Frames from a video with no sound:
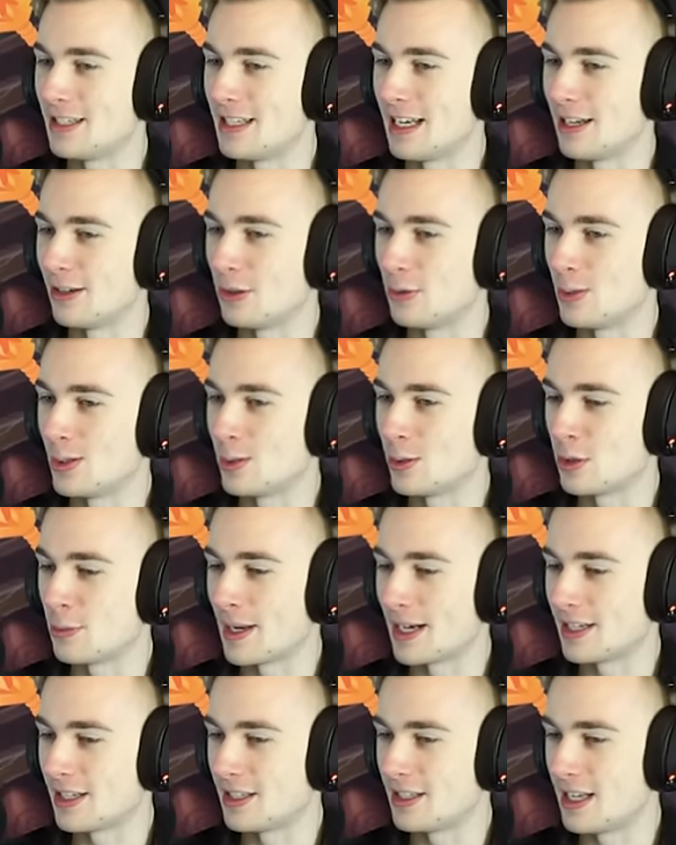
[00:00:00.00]
standard. We switch
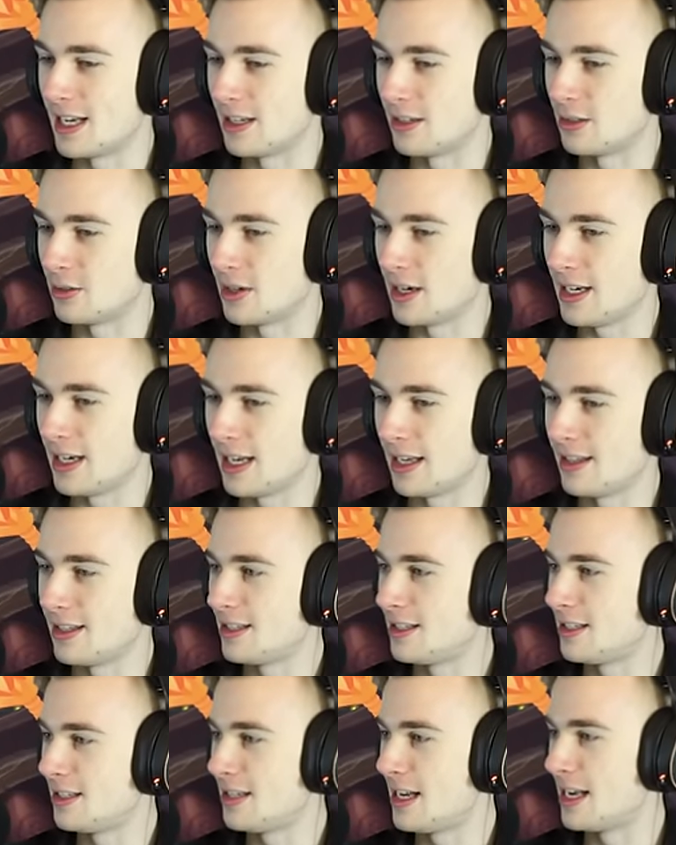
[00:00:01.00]
back to standard, right? Yeah, this
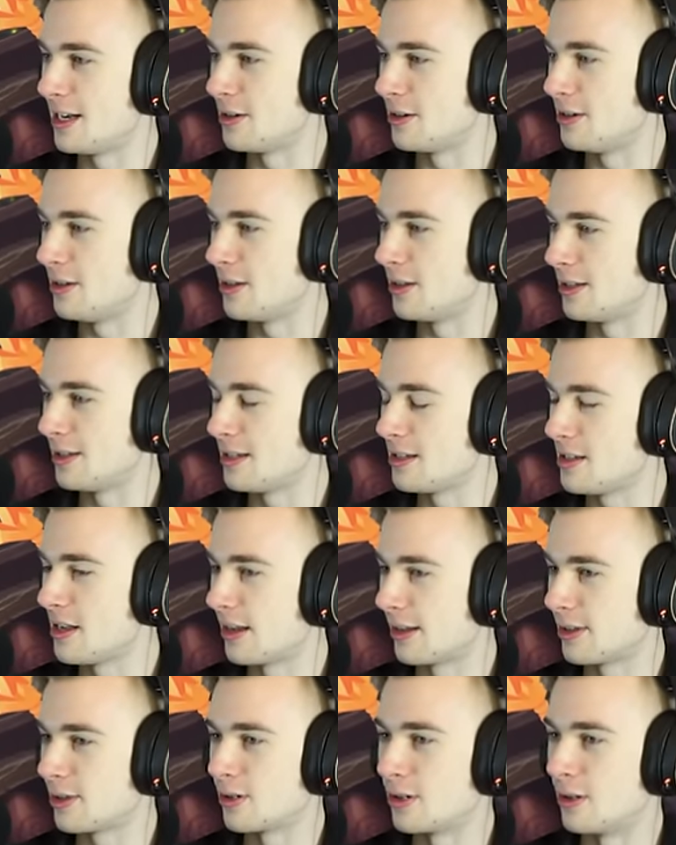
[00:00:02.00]
is standard. No, this is not
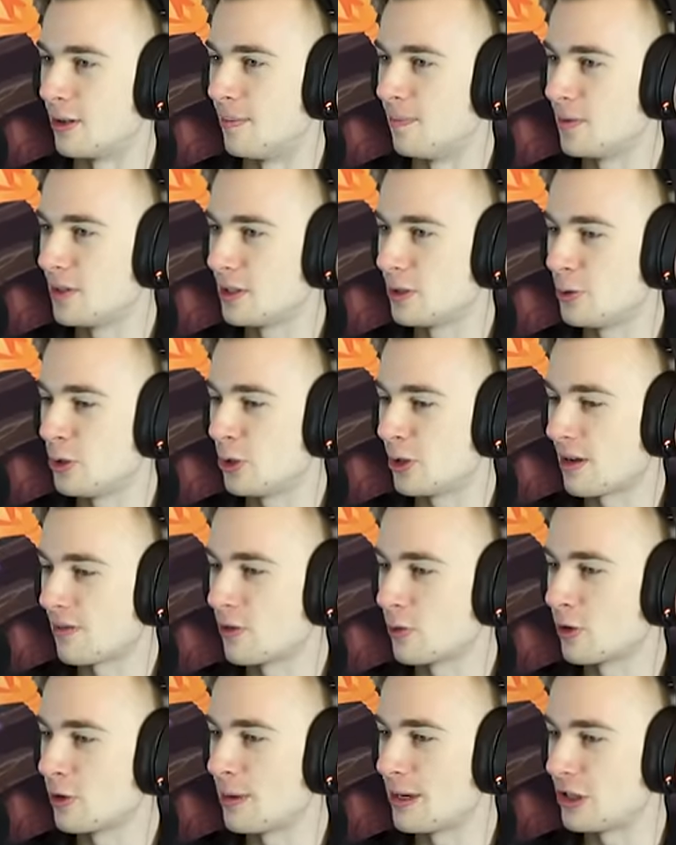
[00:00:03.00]
Eternal. So we don't have to
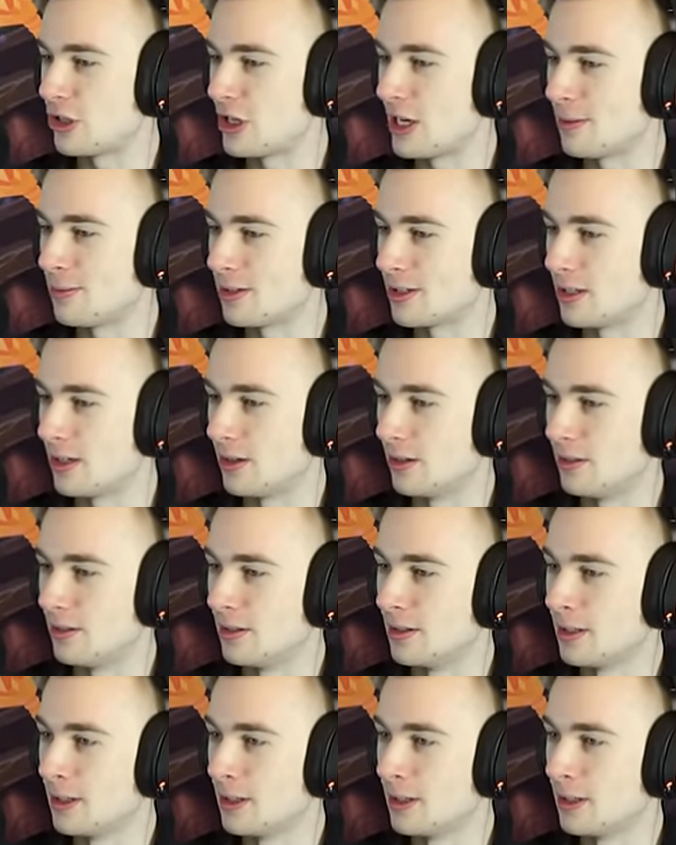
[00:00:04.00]
worry about Shaped Stone.